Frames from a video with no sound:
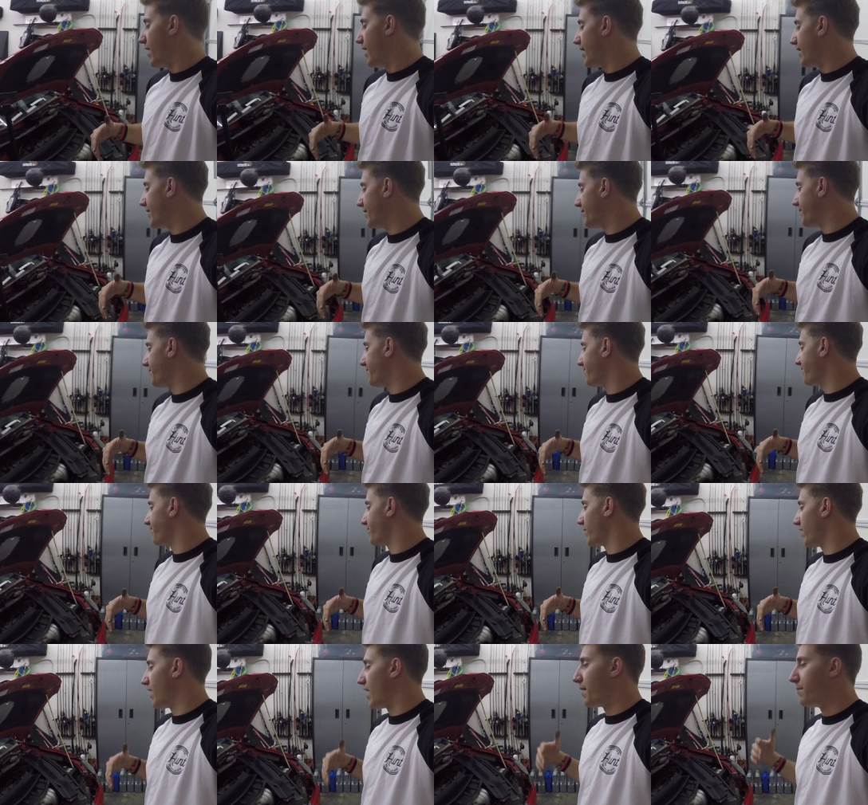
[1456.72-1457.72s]
um,
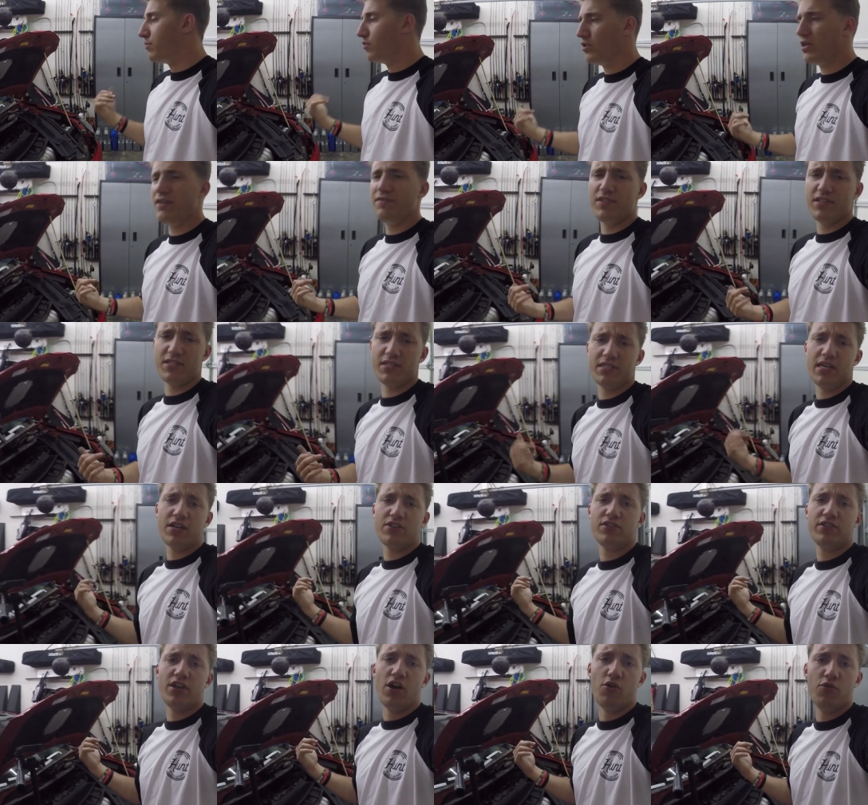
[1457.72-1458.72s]
and I believe this is
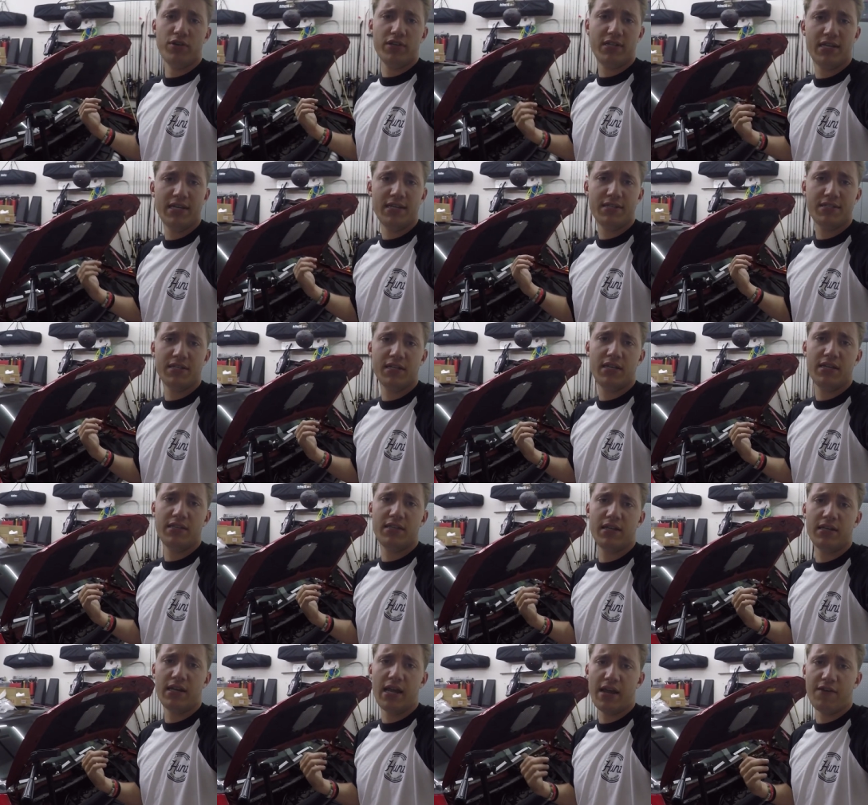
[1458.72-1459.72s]
actually the only T C
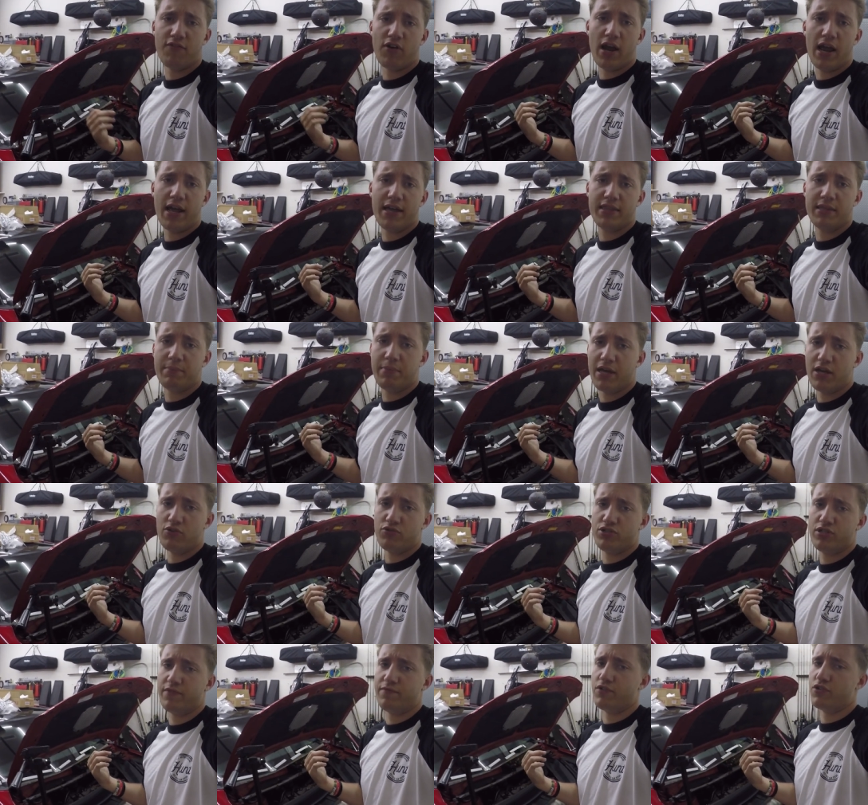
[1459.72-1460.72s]
that ever had the paddle
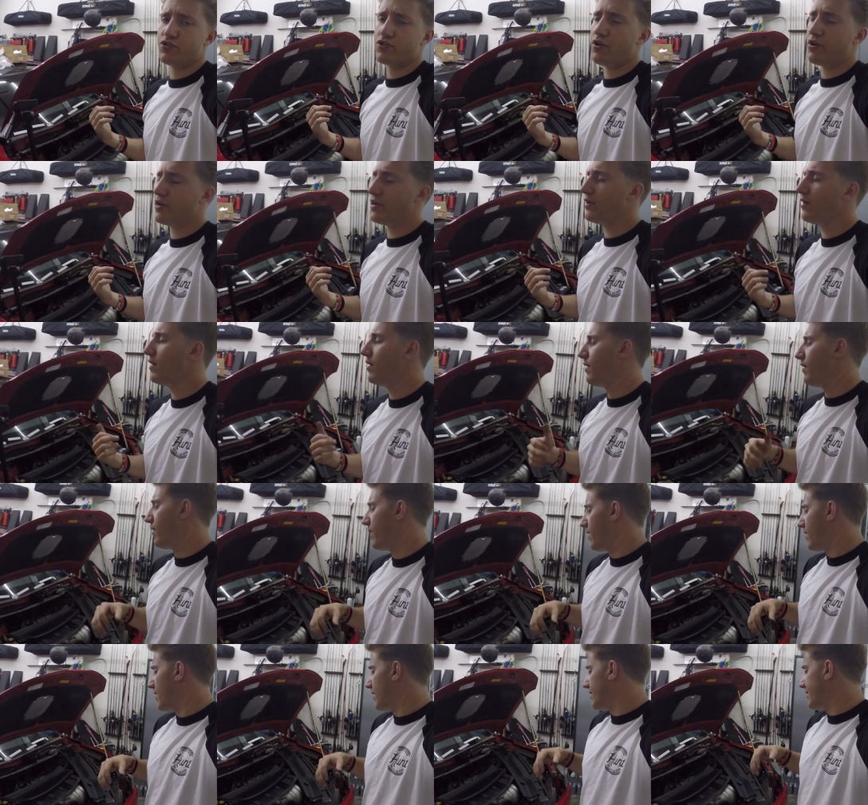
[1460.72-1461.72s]
shifters on it,
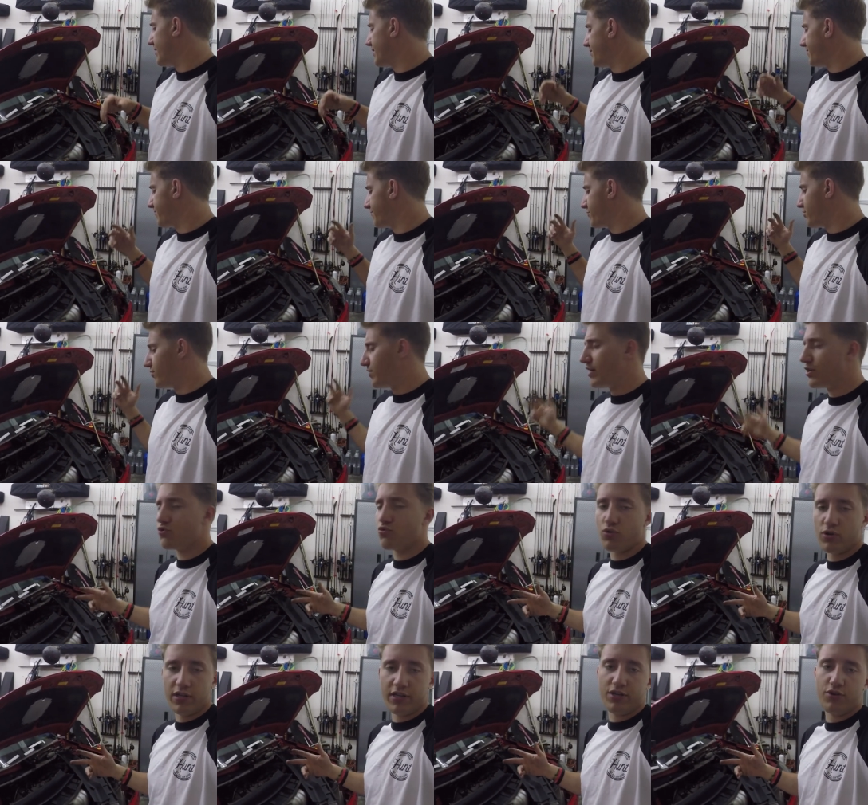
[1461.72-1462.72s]
um, so that's
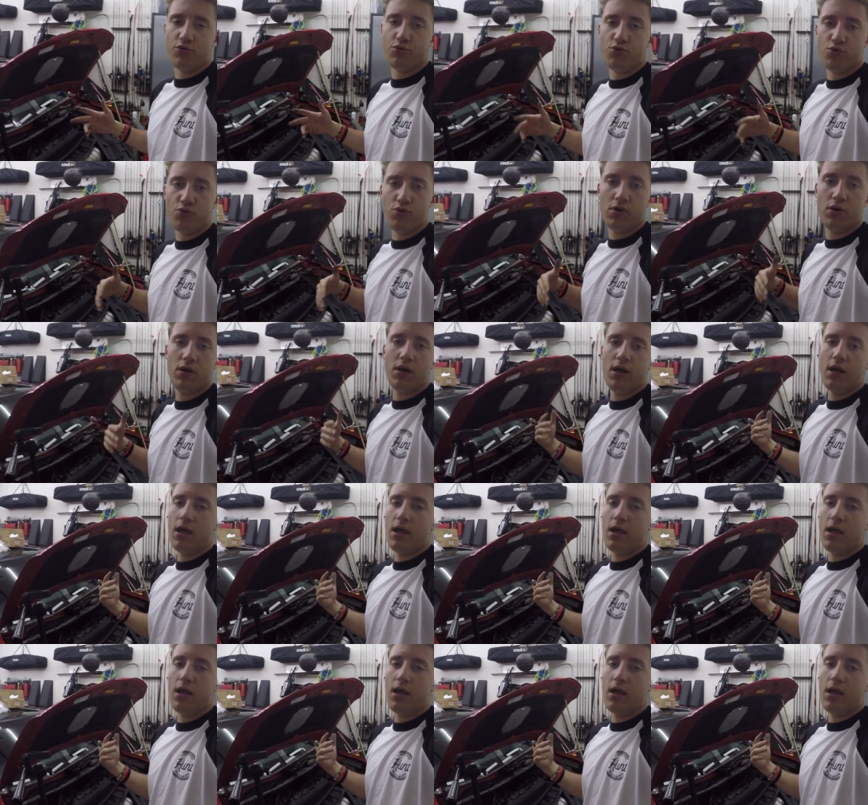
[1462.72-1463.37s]
really cool.